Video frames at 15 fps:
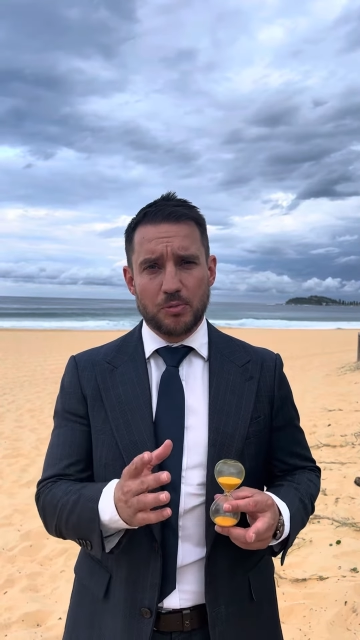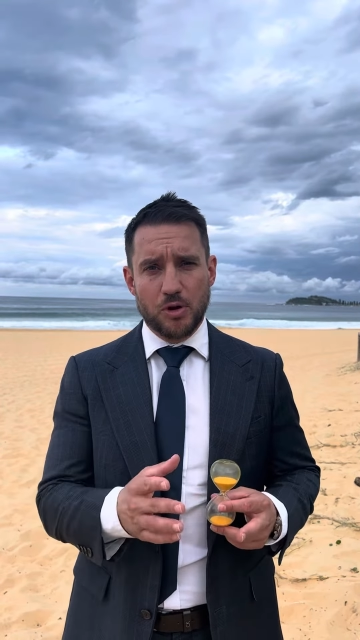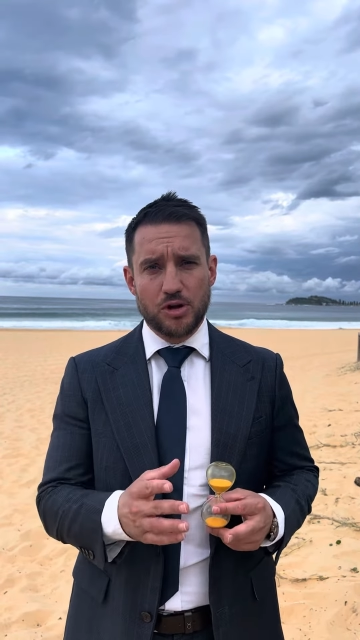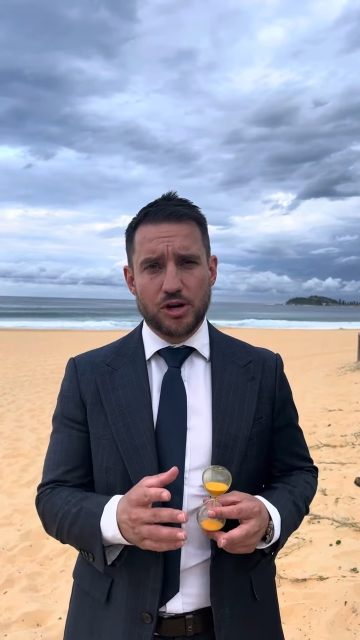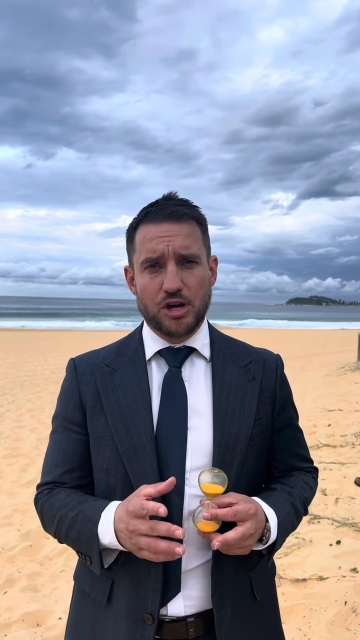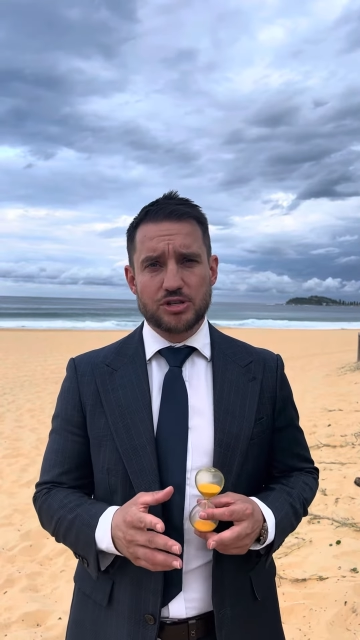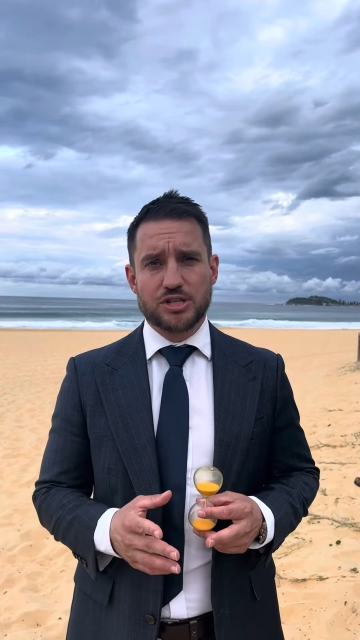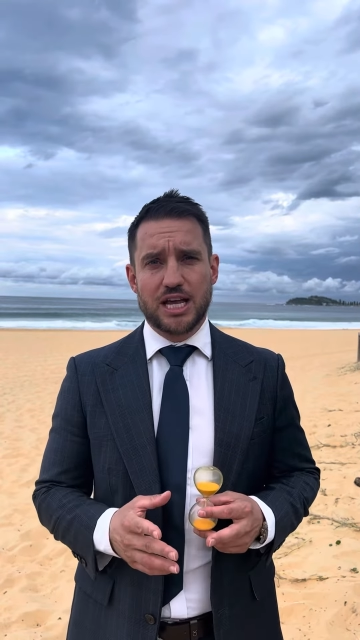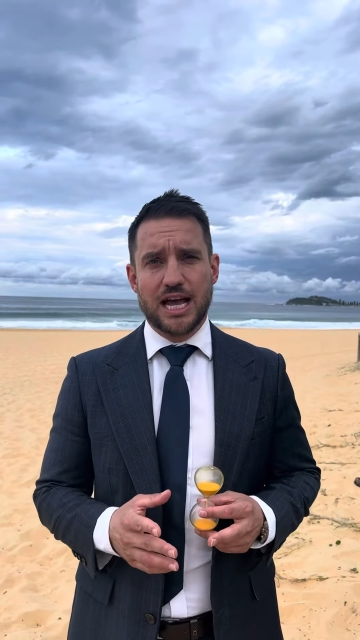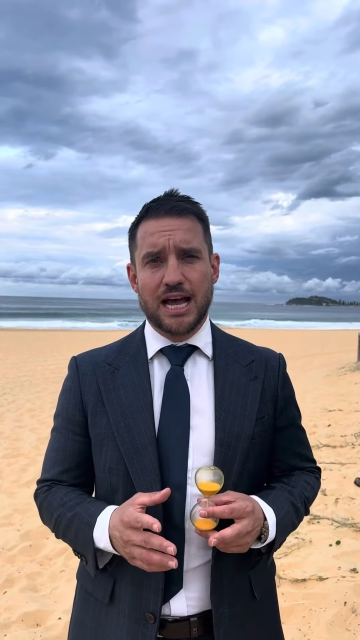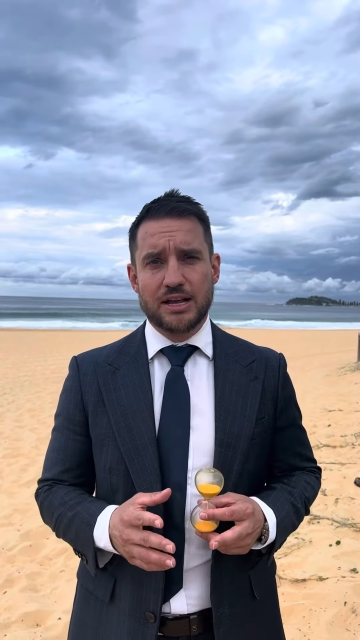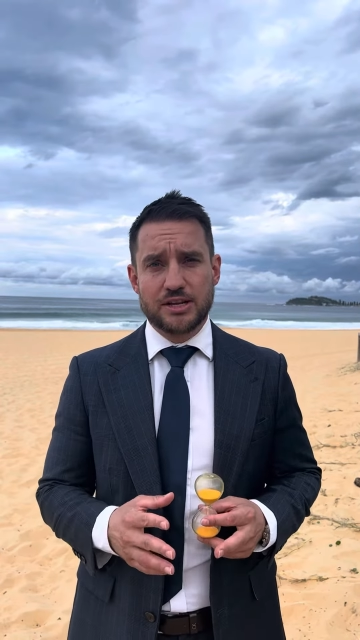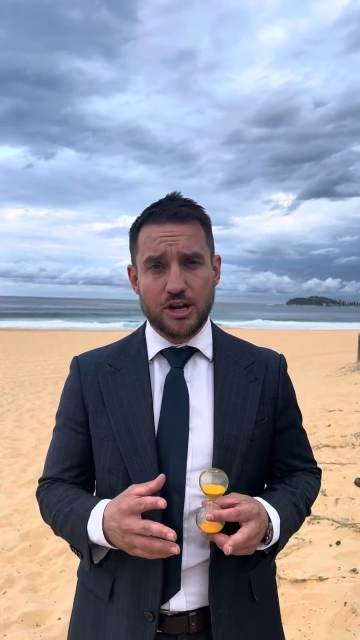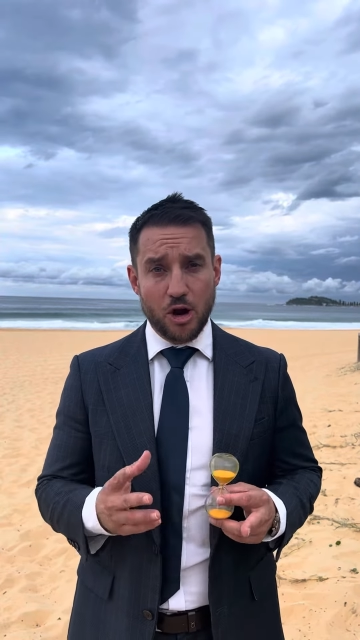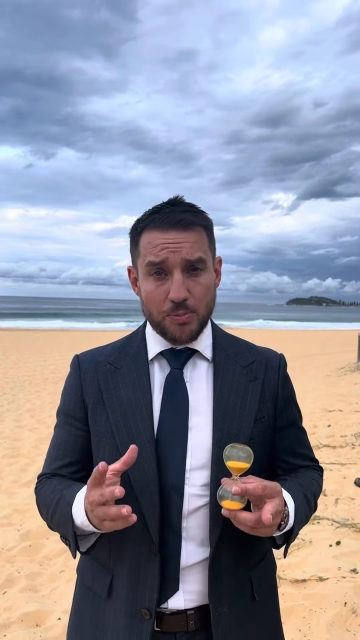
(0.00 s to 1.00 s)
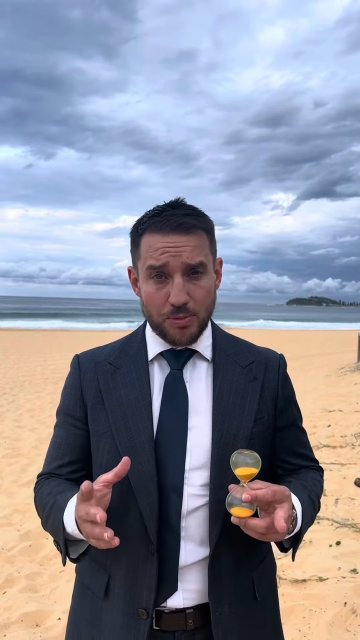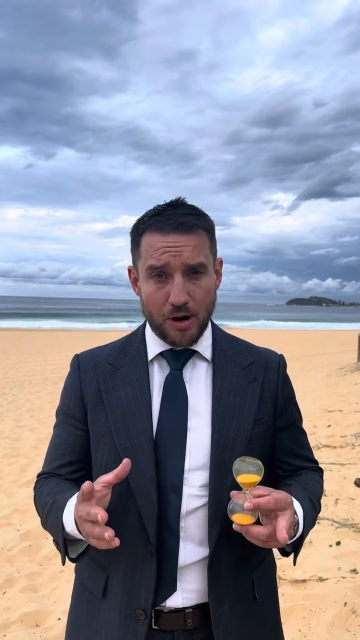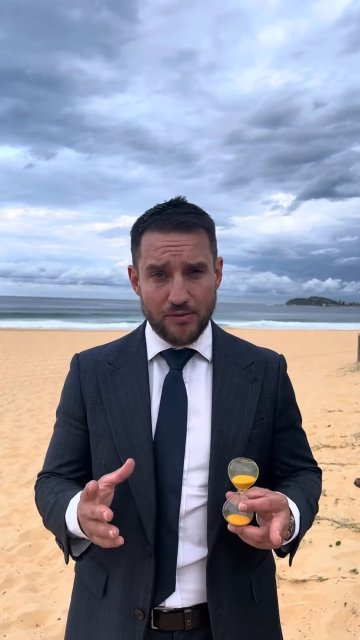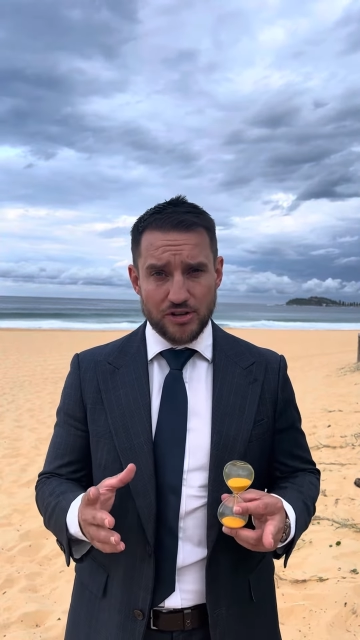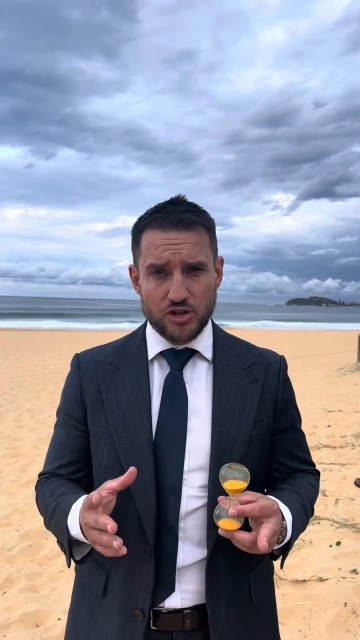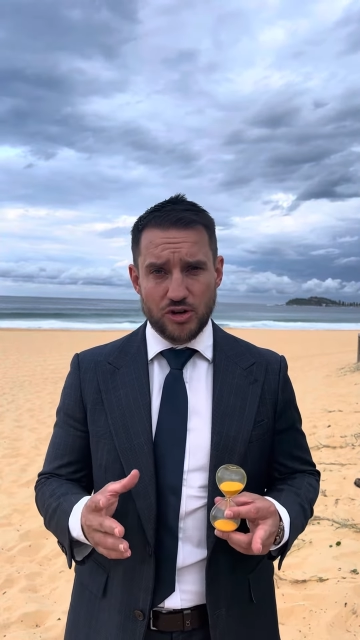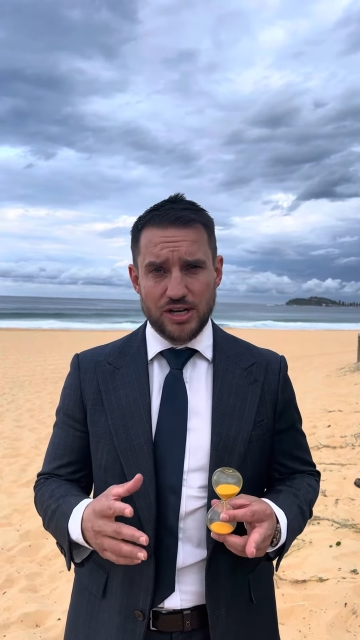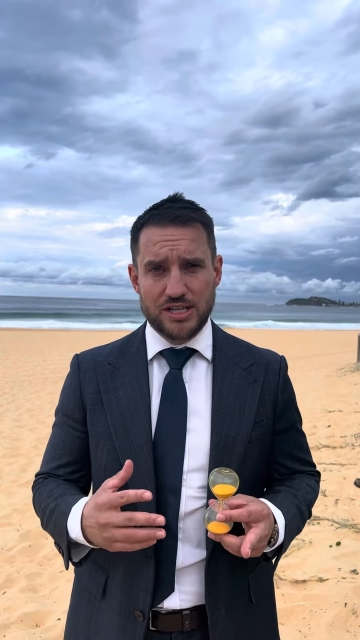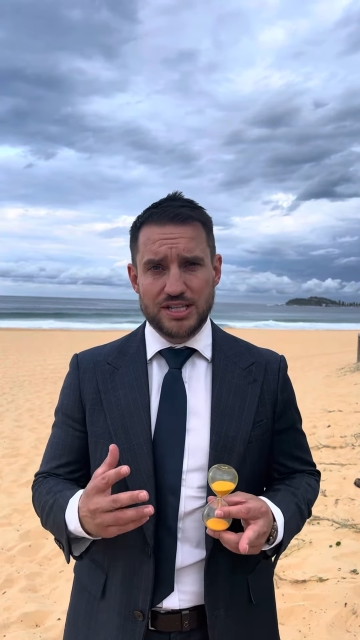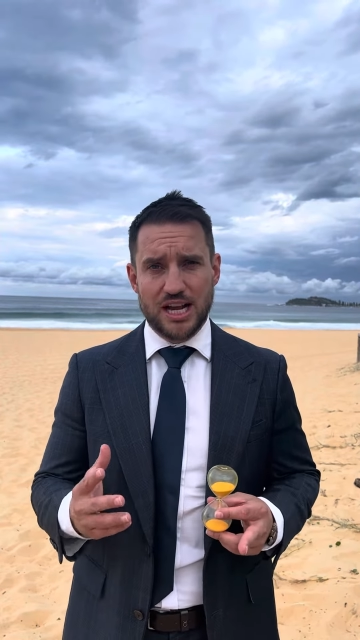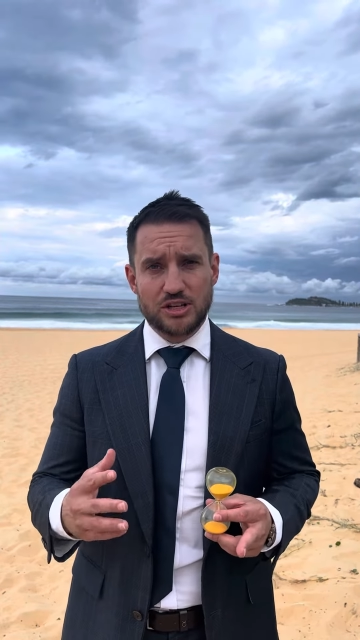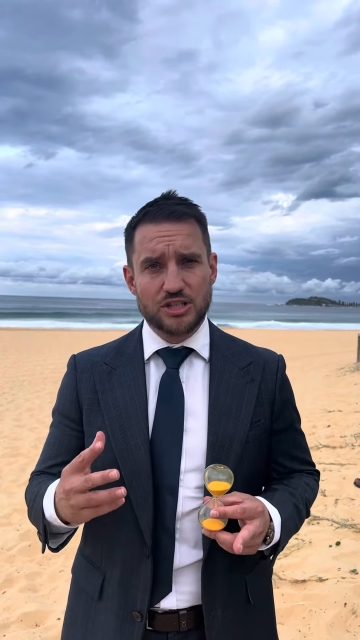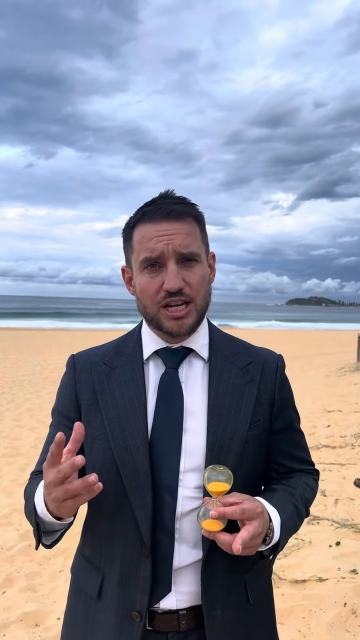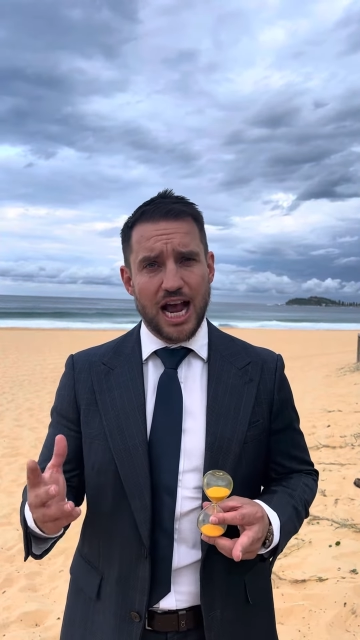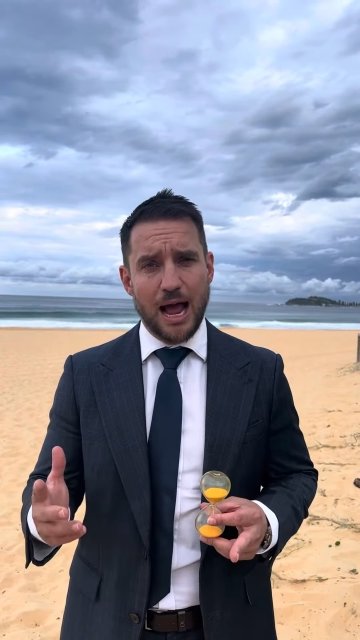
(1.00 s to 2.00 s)
there were no private treaty
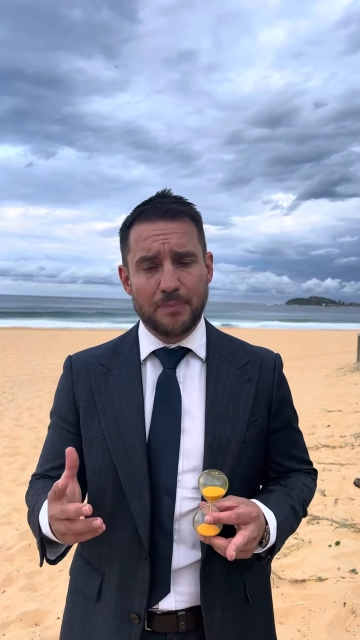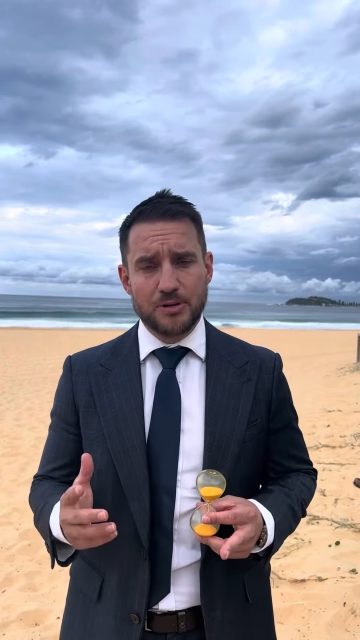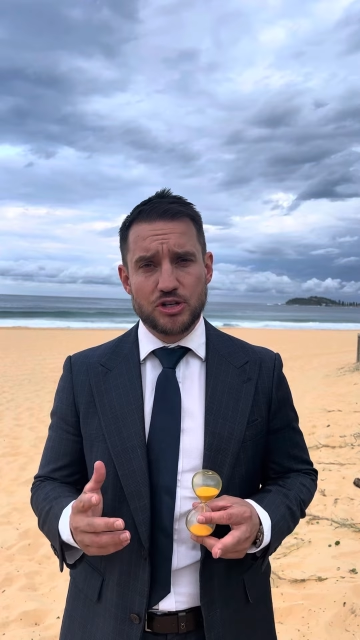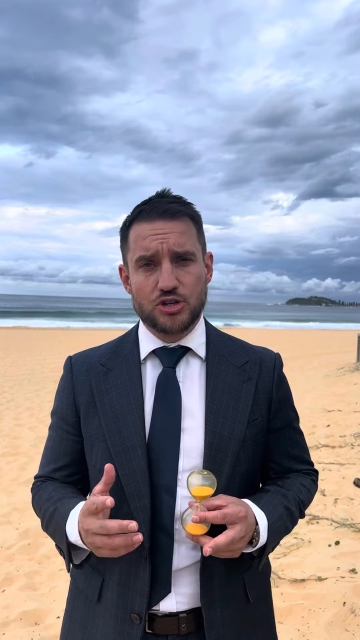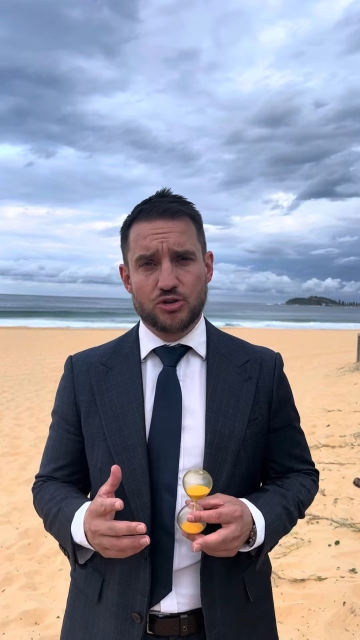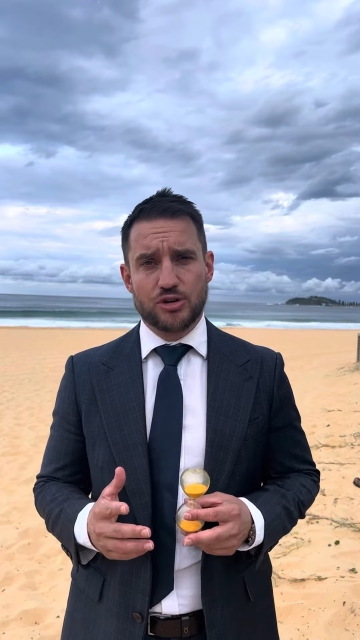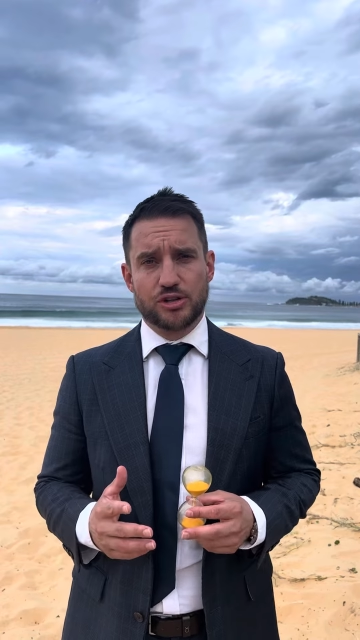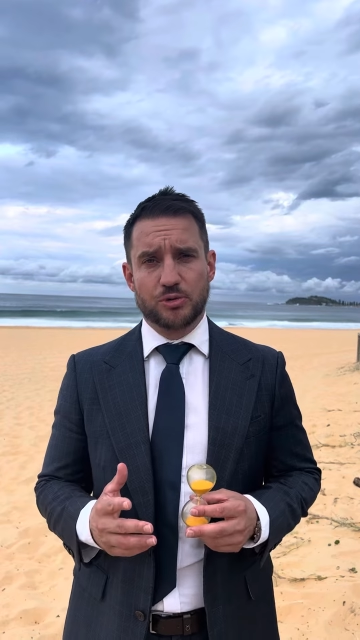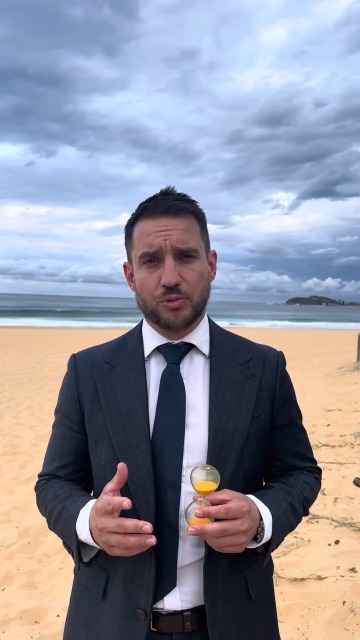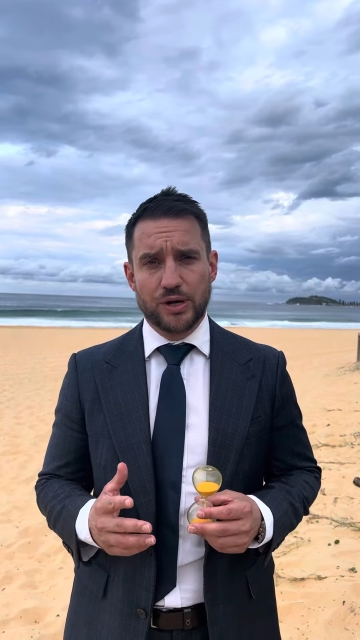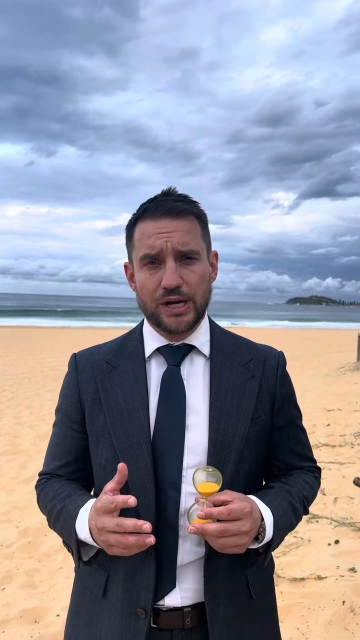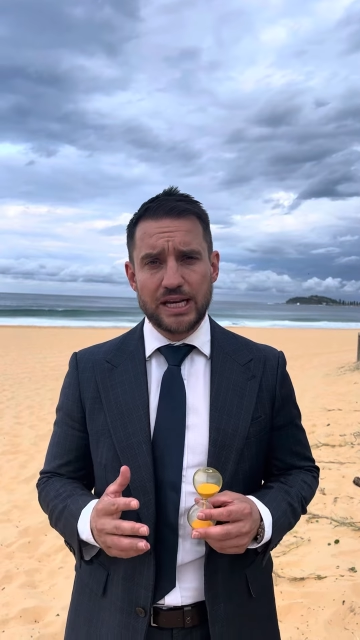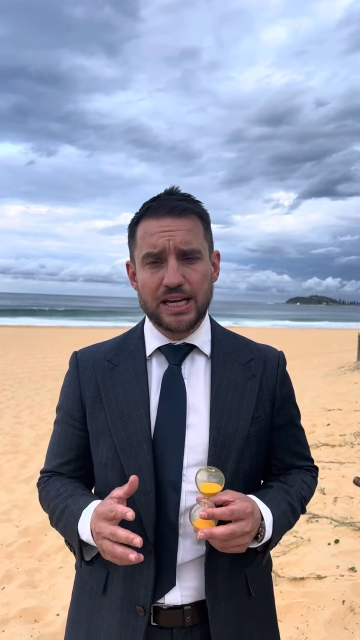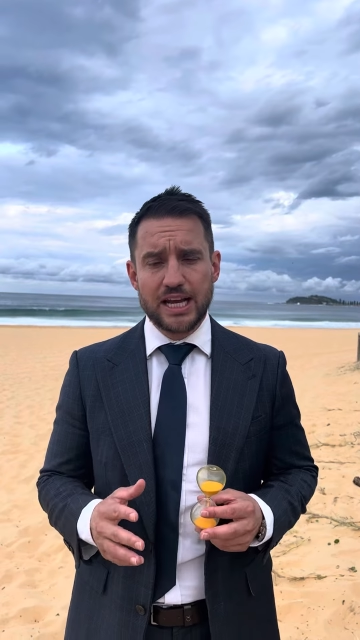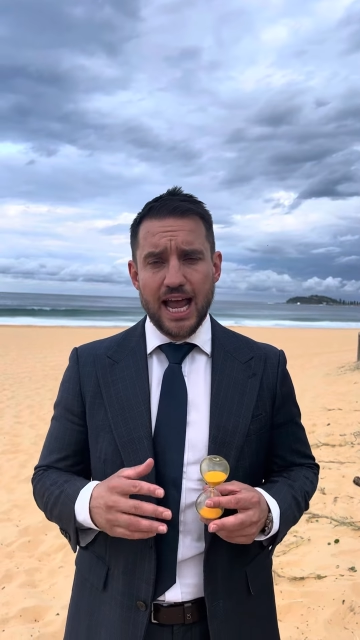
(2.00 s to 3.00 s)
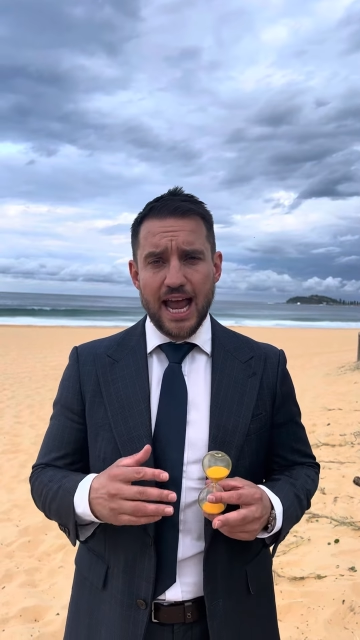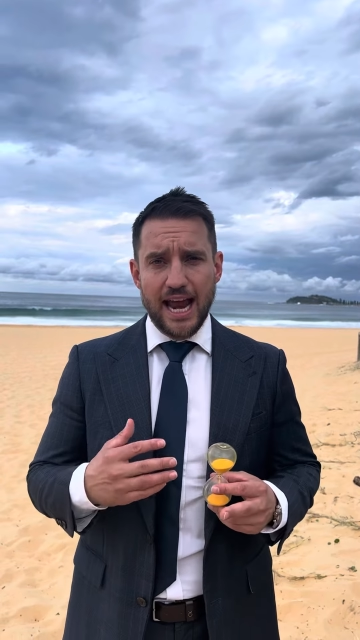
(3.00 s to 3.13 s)
sales that happened during the week.